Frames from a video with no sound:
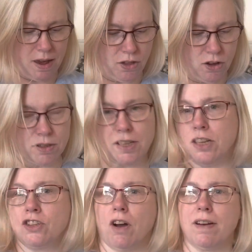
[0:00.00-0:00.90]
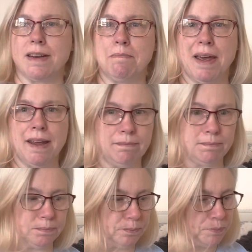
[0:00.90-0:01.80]
those that are joining me.
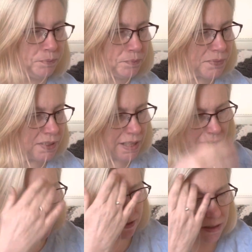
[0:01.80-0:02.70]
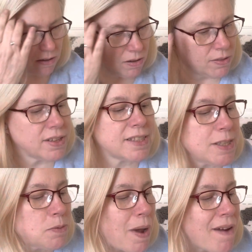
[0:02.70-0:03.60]
So this
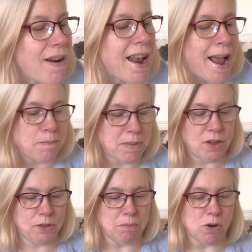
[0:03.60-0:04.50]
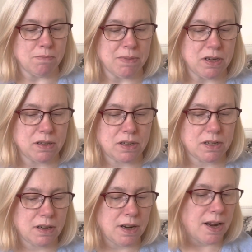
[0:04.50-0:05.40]
is where I am at the moment.
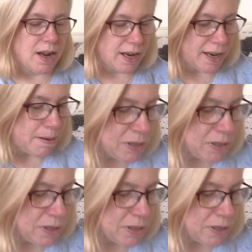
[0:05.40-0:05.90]
Let me